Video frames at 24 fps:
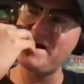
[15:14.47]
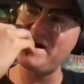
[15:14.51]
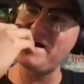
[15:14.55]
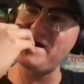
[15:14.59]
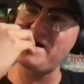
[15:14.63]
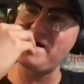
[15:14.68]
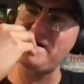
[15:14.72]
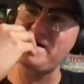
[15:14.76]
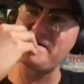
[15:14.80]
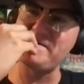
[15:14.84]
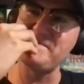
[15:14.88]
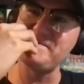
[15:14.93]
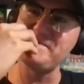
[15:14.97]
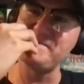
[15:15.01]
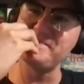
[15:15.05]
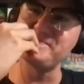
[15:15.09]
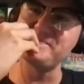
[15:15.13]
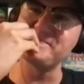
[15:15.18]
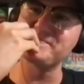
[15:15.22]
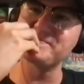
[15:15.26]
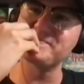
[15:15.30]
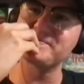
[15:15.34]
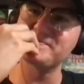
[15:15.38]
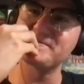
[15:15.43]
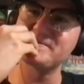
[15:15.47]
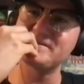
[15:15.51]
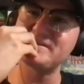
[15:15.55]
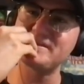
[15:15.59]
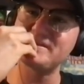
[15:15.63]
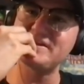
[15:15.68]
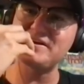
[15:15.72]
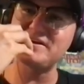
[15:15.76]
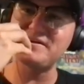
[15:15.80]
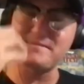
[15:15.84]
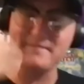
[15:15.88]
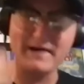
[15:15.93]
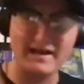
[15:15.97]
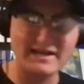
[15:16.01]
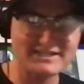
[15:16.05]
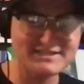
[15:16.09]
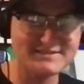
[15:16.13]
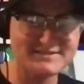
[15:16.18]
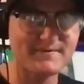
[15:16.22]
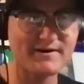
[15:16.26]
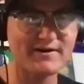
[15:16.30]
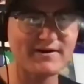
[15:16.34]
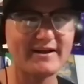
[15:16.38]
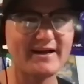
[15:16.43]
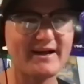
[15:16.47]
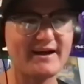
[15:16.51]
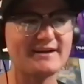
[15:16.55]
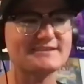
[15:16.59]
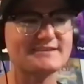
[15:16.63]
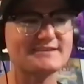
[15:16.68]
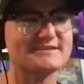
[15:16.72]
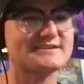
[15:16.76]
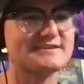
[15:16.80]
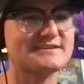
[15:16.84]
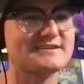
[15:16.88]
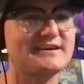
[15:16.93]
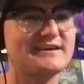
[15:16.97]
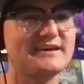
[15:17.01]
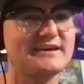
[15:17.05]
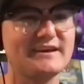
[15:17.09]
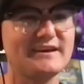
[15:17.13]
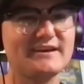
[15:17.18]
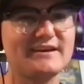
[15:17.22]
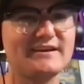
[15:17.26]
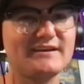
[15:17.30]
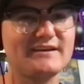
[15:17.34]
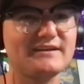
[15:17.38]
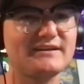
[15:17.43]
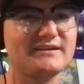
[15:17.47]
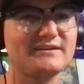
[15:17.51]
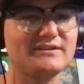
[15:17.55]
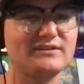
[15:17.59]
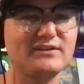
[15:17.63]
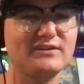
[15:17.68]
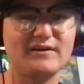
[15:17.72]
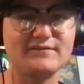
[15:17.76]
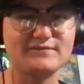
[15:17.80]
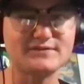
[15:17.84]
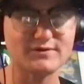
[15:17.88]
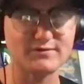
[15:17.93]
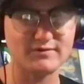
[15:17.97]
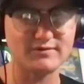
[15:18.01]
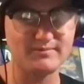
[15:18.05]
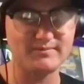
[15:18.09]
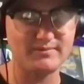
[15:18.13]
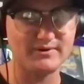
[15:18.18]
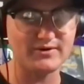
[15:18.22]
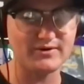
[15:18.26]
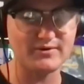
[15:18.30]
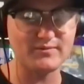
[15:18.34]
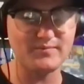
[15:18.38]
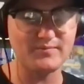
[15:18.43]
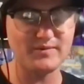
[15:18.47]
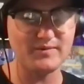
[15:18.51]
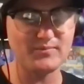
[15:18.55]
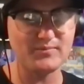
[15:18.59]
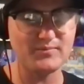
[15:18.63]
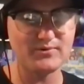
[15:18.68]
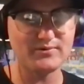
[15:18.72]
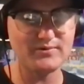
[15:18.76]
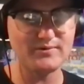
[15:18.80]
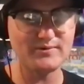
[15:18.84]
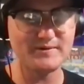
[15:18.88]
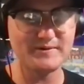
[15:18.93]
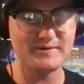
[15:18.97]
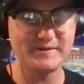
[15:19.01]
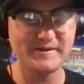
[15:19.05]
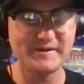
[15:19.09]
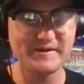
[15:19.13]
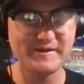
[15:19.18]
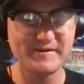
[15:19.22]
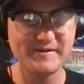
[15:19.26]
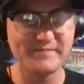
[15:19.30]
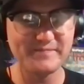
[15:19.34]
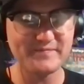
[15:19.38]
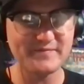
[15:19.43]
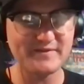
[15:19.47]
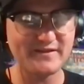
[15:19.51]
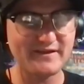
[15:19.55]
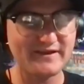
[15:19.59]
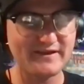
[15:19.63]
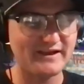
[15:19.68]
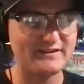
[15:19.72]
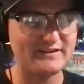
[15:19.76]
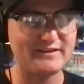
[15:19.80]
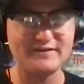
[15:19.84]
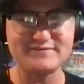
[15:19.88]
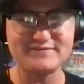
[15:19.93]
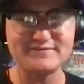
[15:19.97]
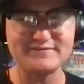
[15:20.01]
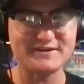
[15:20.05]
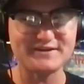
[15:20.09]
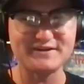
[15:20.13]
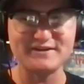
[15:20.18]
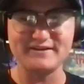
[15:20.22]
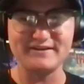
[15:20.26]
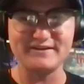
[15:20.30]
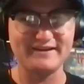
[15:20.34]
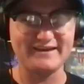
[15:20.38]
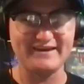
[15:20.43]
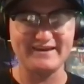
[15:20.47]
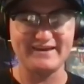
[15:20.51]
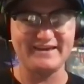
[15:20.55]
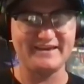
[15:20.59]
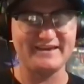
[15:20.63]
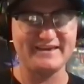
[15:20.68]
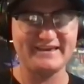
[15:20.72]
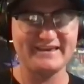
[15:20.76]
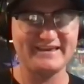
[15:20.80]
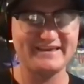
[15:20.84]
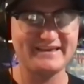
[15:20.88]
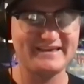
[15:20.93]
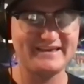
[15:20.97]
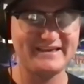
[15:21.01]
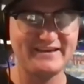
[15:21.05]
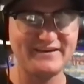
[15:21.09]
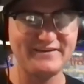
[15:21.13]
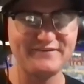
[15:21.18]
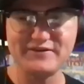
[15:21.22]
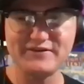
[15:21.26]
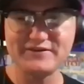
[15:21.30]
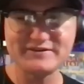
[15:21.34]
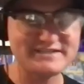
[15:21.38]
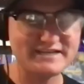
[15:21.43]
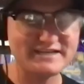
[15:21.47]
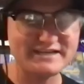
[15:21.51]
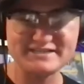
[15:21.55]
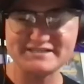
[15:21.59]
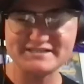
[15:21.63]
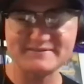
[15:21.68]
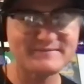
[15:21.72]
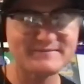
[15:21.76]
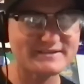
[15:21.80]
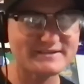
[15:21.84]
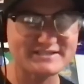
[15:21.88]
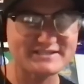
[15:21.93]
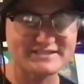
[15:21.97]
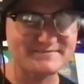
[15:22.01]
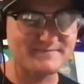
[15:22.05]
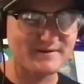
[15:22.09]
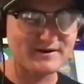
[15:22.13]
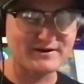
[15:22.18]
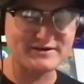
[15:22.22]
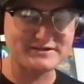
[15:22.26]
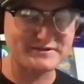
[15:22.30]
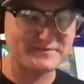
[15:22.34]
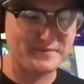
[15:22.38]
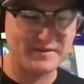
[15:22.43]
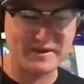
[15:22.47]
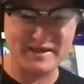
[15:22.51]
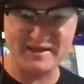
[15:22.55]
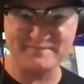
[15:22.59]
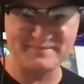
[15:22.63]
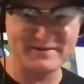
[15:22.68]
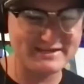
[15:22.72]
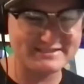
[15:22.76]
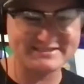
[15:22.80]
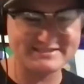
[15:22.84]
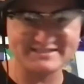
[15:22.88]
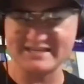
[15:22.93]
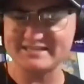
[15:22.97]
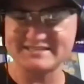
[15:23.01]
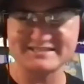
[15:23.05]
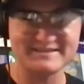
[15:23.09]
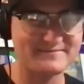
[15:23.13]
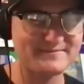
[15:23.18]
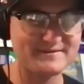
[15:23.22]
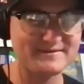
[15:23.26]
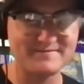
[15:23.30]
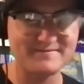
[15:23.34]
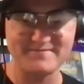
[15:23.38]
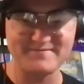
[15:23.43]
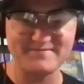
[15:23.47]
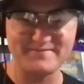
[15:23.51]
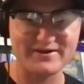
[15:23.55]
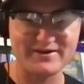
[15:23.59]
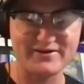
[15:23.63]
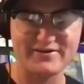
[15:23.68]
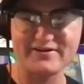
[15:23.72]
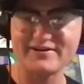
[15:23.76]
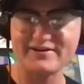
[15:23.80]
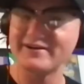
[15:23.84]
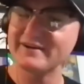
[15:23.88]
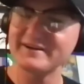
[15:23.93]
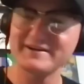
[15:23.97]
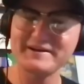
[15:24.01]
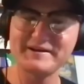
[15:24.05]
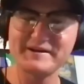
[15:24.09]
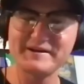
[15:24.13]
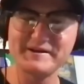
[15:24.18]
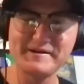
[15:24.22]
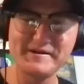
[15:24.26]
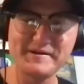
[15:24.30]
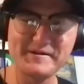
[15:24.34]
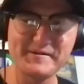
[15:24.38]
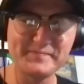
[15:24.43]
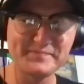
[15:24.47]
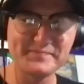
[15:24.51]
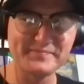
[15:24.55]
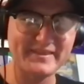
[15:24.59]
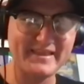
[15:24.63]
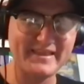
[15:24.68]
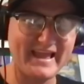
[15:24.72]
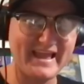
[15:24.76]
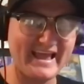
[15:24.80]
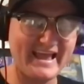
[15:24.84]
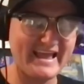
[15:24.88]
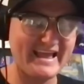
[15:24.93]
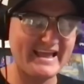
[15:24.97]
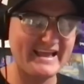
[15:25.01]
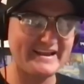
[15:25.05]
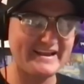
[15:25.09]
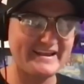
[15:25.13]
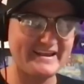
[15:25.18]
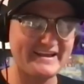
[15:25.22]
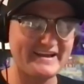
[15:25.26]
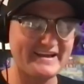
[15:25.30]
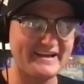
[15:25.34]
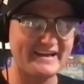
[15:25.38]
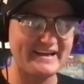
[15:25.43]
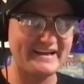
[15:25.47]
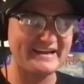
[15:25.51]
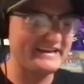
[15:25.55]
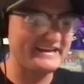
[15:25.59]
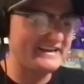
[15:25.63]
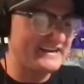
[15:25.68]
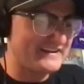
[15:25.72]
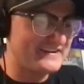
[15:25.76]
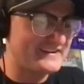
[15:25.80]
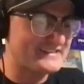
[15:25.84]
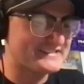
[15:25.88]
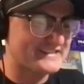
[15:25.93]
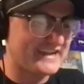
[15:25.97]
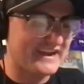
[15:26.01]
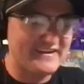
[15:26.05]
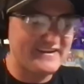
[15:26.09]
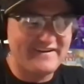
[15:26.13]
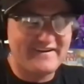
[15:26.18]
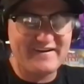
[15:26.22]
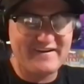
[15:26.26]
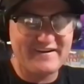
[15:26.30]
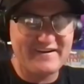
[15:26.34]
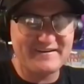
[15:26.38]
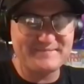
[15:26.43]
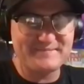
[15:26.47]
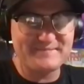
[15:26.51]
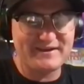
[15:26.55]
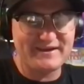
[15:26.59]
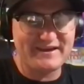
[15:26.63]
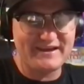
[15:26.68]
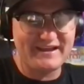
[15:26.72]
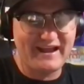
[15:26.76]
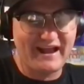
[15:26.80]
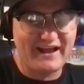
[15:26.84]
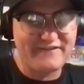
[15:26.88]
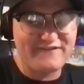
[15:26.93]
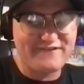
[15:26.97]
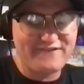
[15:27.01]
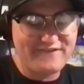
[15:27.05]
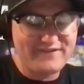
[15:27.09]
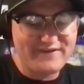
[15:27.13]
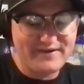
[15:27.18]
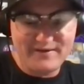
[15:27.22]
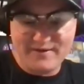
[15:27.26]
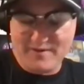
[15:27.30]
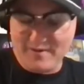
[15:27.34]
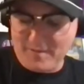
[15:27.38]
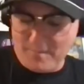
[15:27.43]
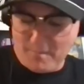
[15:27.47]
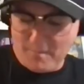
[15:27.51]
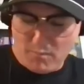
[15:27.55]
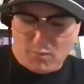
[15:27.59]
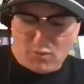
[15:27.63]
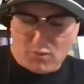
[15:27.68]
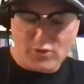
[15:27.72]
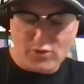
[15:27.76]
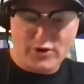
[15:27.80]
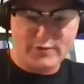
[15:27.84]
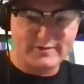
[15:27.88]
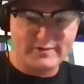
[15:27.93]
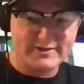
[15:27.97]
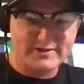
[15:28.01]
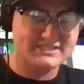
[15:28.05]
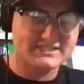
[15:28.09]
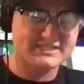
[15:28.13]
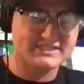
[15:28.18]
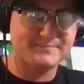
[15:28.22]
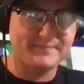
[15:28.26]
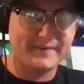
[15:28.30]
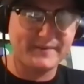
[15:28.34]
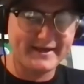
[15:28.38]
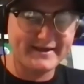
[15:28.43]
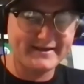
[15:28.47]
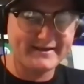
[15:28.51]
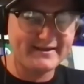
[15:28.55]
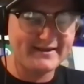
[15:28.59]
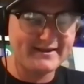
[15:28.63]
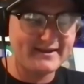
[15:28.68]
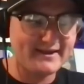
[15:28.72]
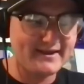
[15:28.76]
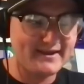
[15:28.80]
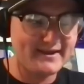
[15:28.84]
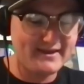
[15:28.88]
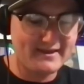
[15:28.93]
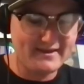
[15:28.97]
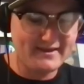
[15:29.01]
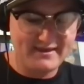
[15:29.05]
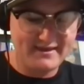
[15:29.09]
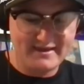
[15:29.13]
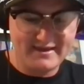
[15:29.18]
um, you know, my smart ass, like, love to rebuttal people. Like, I love to, like, if you say something smart to me, I'm going to say something better. Yeah. And, uh, you know, it's kind of hard, but I felt more respected